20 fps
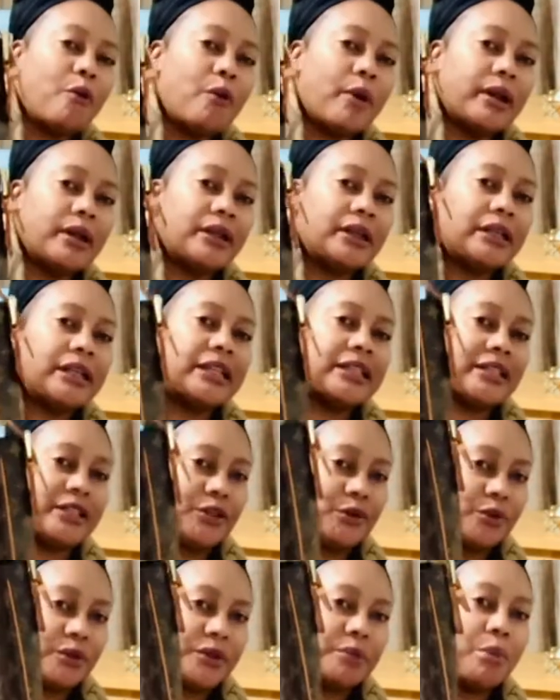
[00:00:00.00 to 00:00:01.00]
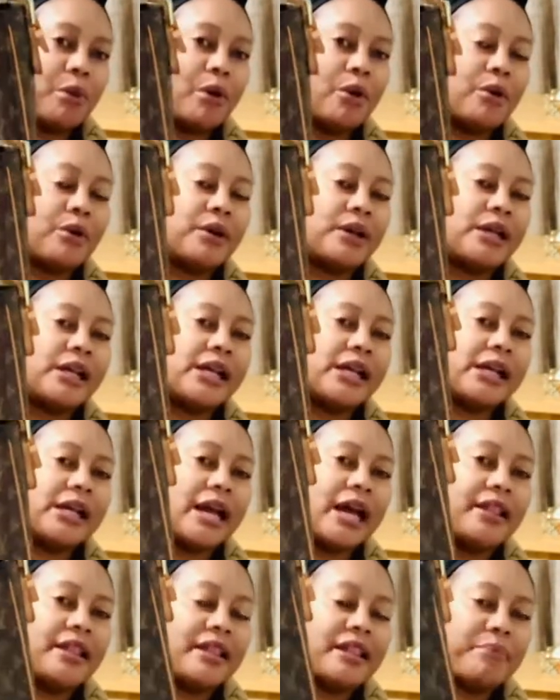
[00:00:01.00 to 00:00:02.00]
one is too small.
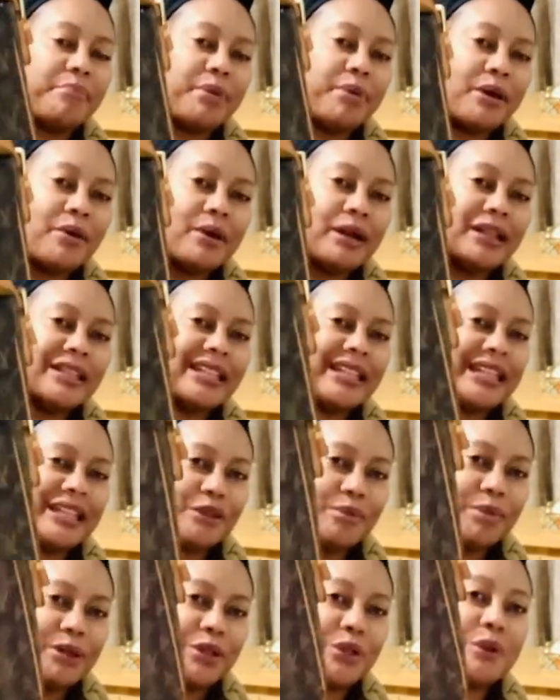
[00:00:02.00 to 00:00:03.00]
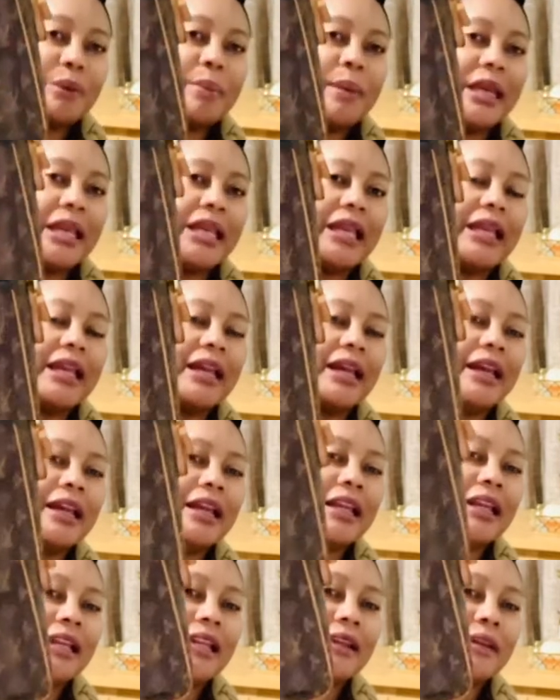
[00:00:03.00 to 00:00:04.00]
And then the big one is a little bit too big.
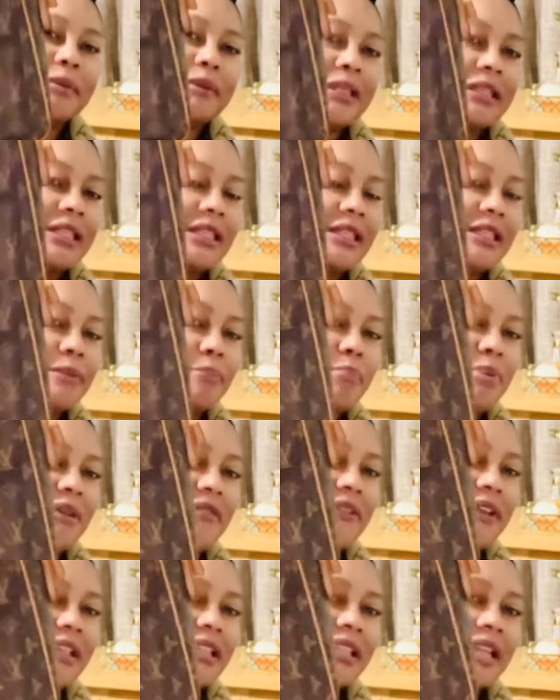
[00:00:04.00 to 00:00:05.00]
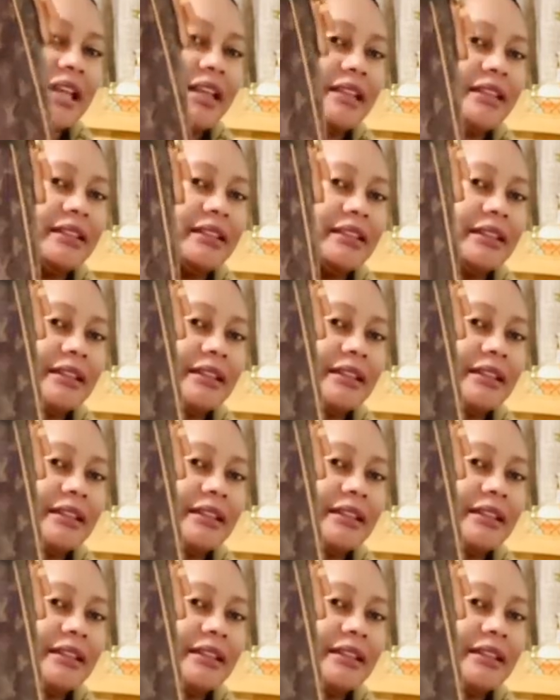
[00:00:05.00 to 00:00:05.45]
And this is the perfect size.